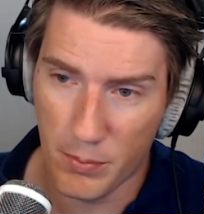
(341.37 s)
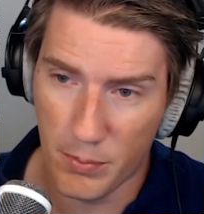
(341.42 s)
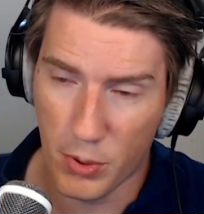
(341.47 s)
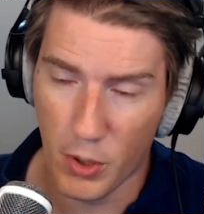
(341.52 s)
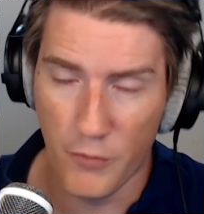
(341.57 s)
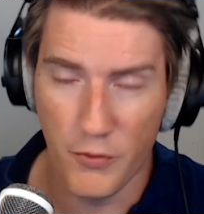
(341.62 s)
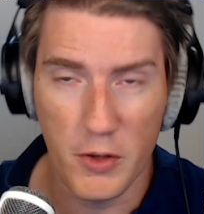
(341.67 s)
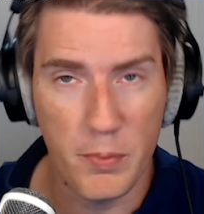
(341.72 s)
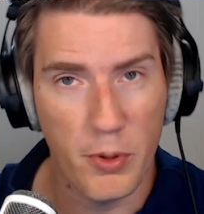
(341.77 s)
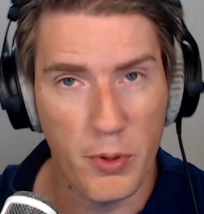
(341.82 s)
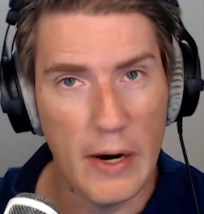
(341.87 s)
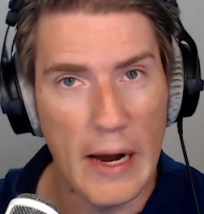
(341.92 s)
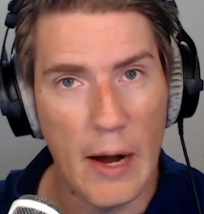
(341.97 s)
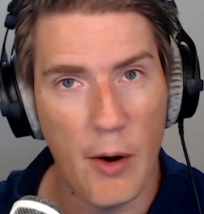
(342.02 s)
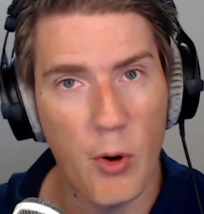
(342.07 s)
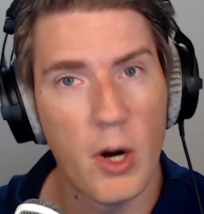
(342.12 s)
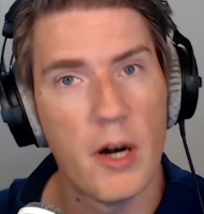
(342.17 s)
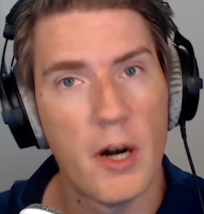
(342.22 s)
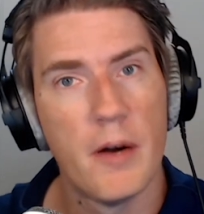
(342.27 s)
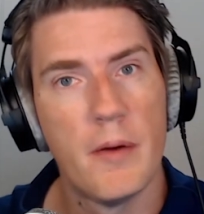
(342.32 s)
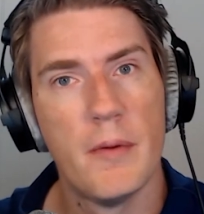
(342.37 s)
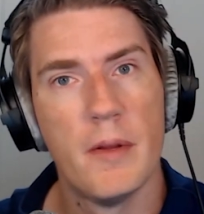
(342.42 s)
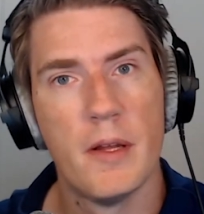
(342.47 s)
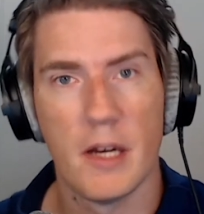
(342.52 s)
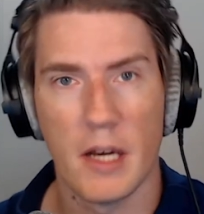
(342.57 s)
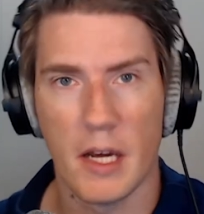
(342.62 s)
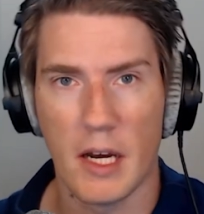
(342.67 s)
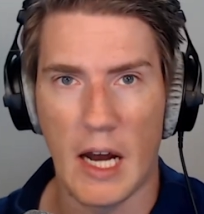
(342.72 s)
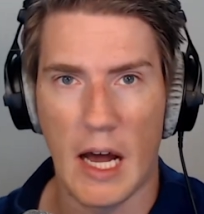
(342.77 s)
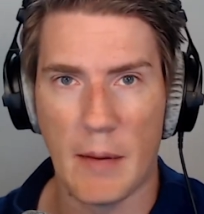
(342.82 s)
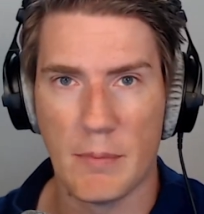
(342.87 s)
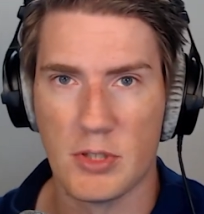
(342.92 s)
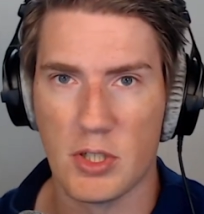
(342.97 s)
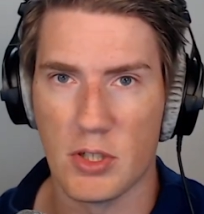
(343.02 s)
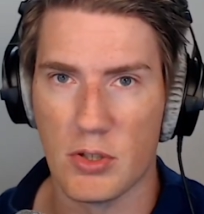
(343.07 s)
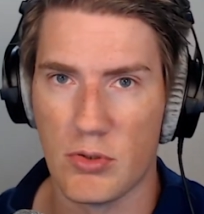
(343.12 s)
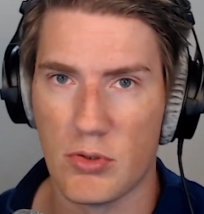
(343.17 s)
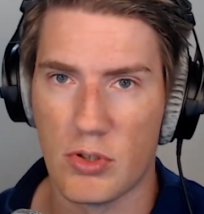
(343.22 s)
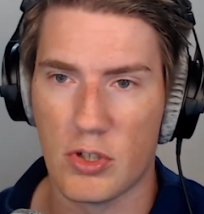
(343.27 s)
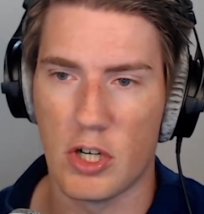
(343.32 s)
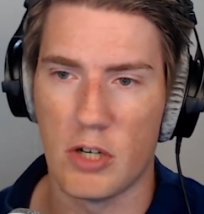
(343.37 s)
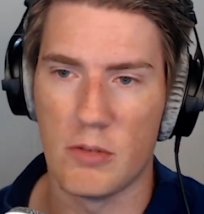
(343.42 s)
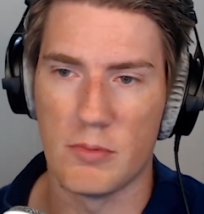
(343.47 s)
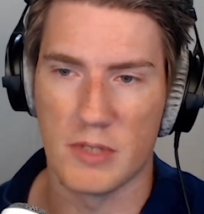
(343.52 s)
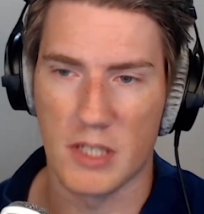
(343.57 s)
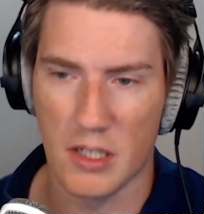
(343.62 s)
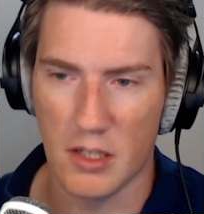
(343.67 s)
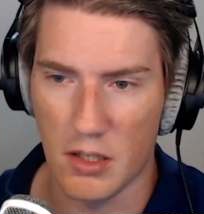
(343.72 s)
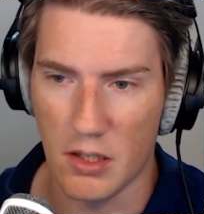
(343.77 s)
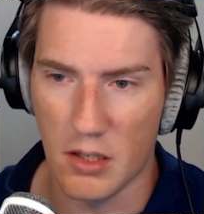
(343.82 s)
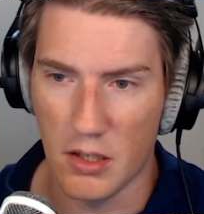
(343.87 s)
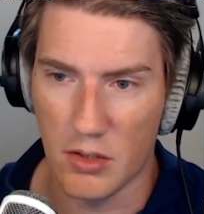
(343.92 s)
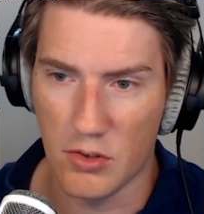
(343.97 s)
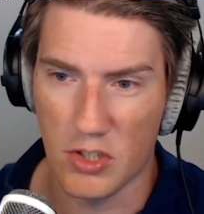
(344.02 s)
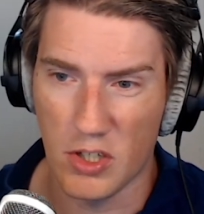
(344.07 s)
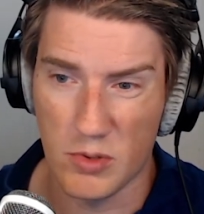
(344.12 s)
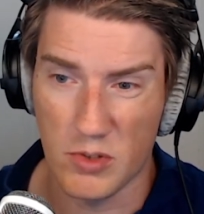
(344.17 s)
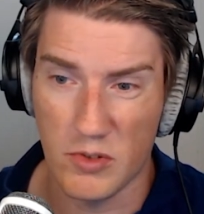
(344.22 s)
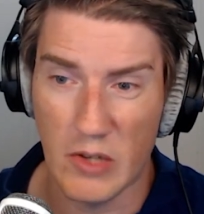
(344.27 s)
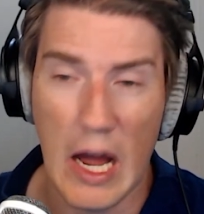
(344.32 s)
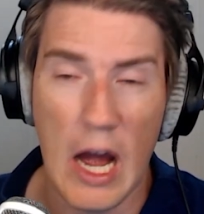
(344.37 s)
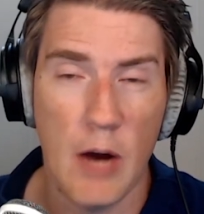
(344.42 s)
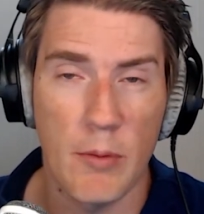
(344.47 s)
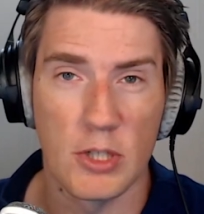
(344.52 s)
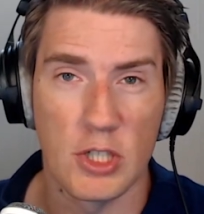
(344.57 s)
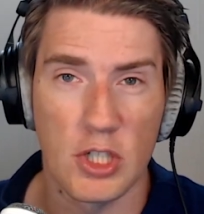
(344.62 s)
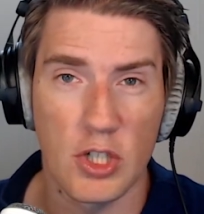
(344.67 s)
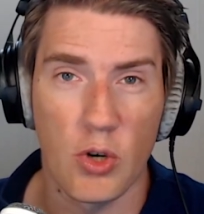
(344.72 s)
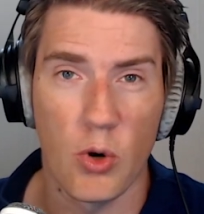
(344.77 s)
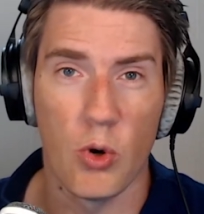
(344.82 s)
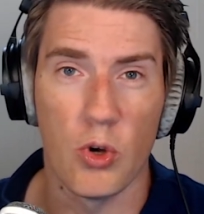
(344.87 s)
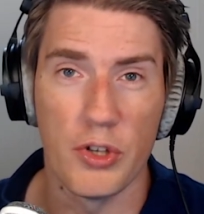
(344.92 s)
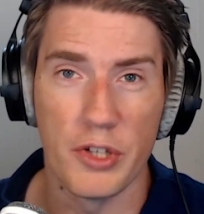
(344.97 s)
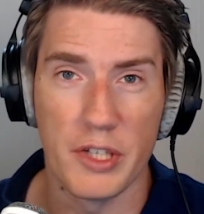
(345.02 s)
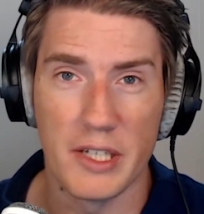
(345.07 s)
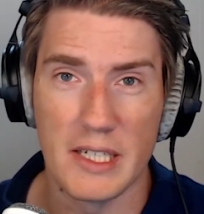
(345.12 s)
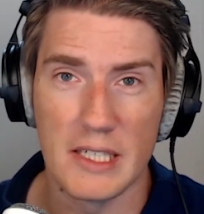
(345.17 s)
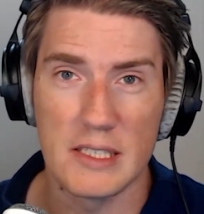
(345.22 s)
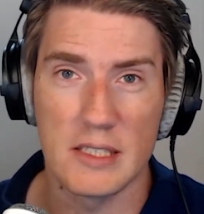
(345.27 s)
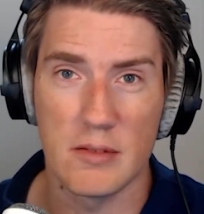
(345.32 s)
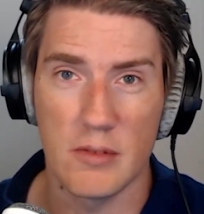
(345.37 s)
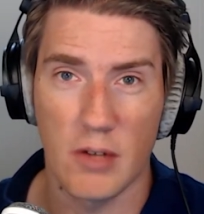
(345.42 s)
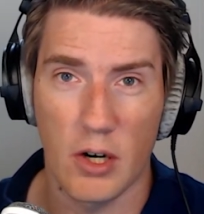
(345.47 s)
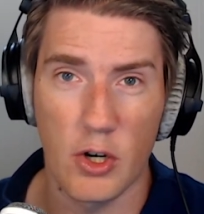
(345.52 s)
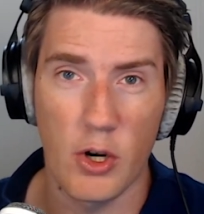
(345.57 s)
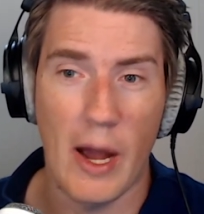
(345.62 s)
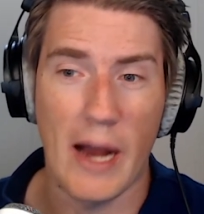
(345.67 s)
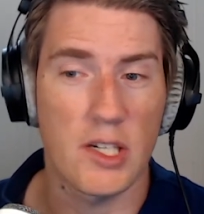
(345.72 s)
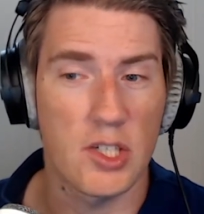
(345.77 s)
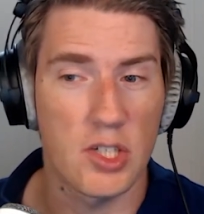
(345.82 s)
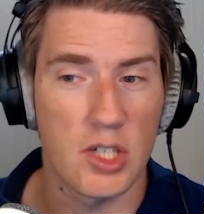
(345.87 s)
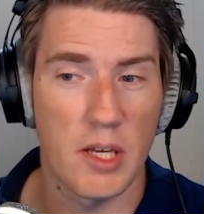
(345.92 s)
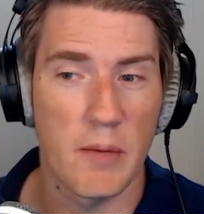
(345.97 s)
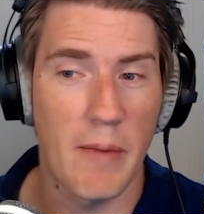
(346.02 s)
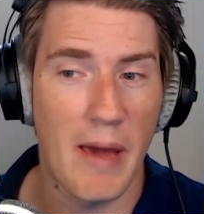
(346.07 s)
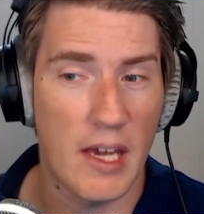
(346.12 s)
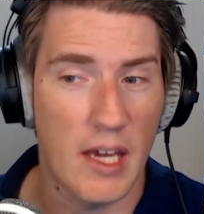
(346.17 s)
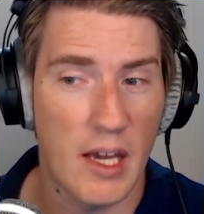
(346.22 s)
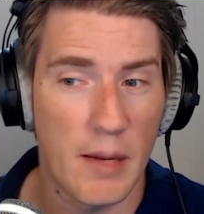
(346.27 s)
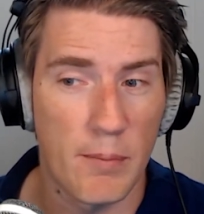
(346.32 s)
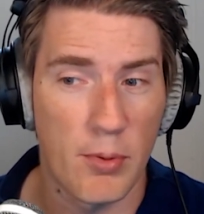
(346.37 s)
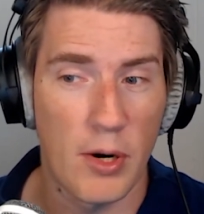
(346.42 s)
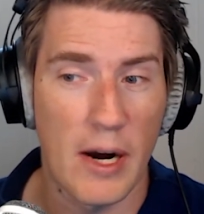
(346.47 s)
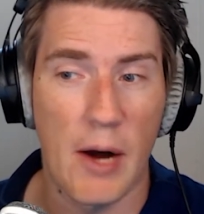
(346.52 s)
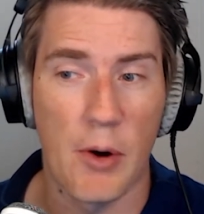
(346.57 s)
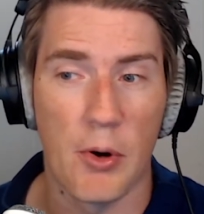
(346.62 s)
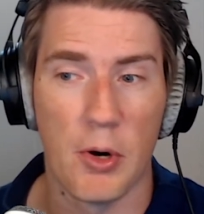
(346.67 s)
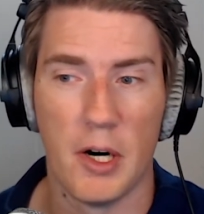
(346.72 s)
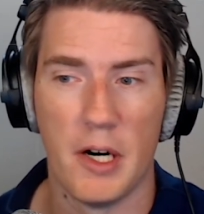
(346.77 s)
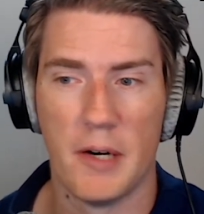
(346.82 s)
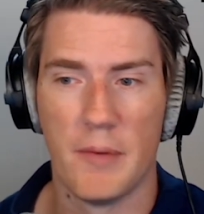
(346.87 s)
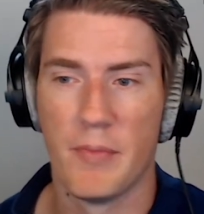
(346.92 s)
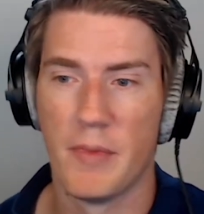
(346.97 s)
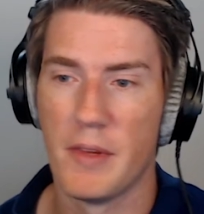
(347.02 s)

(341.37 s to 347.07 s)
profit per hour in absolute terms, in, the, in terms of how much gold is are you actually making per hour.